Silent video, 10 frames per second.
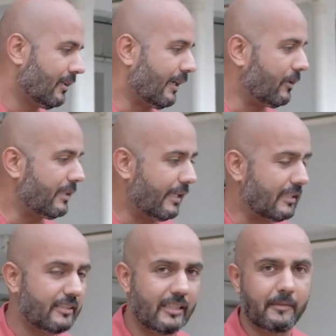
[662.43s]
Now the
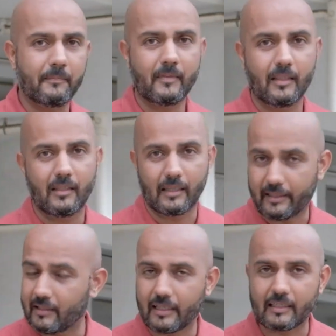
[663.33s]
engine,
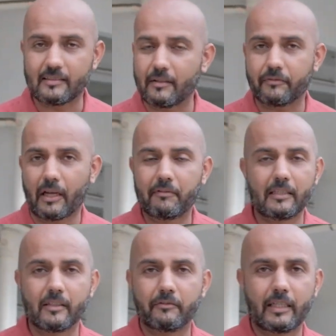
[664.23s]
again, like I said,
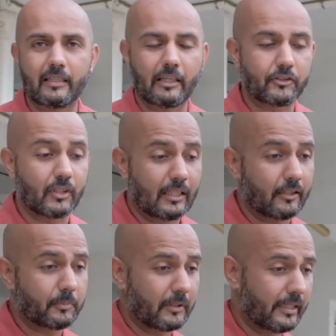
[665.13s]
5-litre V8, naturally
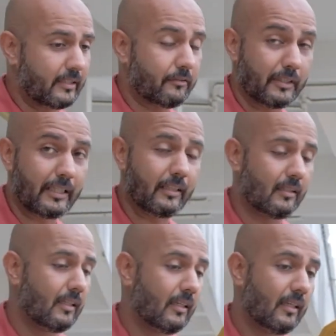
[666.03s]
aspirated V8,
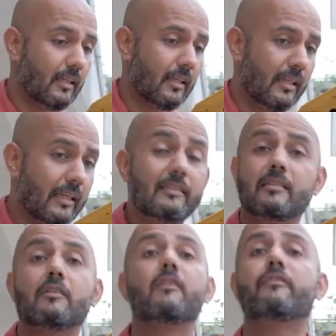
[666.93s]
is
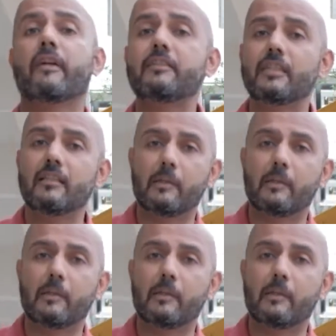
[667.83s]
a refreshing